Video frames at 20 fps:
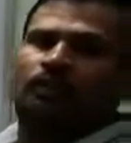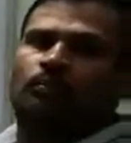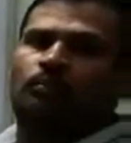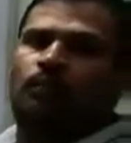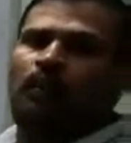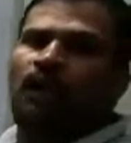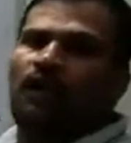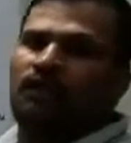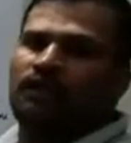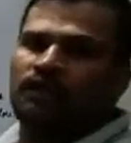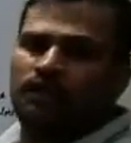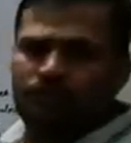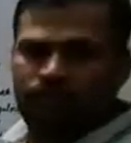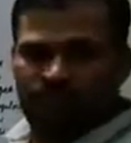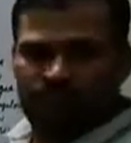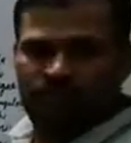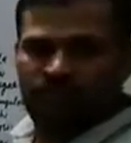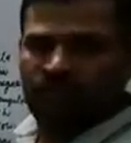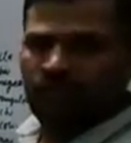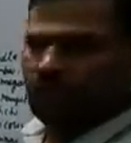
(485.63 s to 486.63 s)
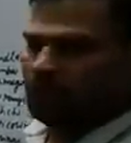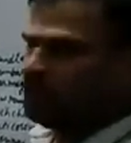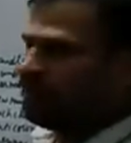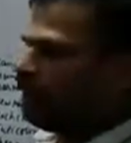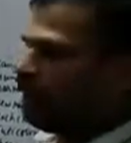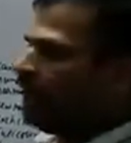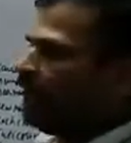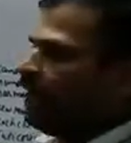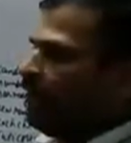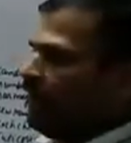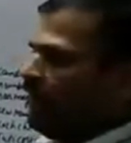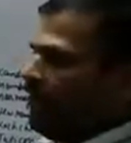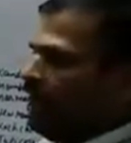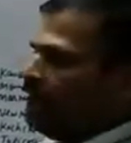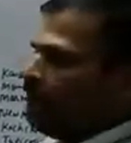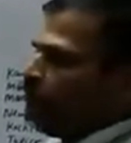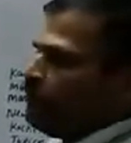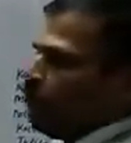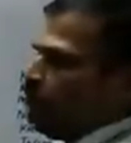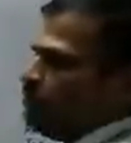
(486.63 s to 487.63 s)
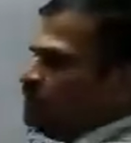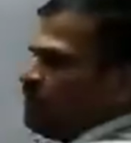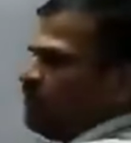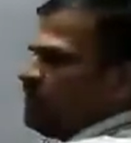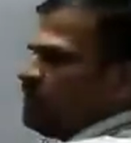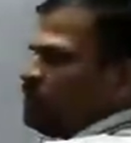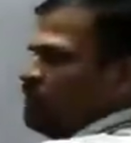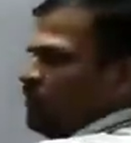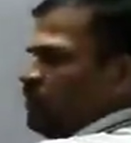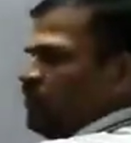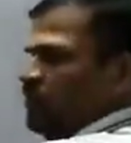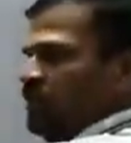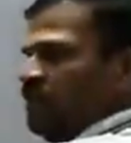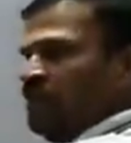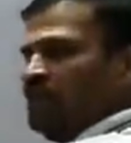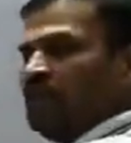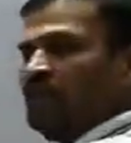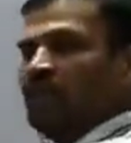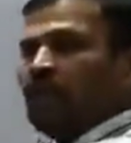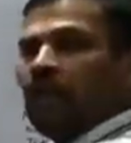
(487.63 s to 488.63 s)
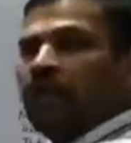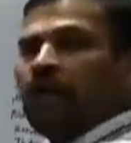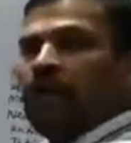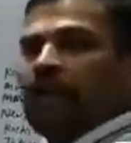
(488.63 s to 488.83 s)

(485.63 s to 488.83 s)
Maldives, and from this Chennai